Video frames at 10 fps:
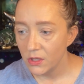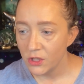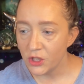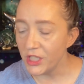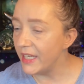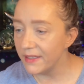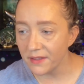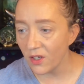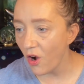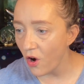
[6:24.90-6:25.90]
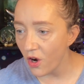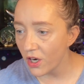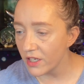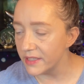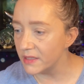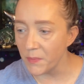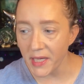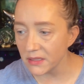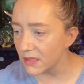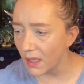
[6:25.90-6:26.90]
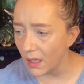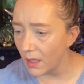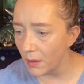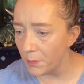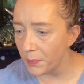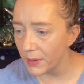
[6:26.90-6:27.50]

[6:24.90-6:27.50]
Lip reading: she hit the car, it's messed up.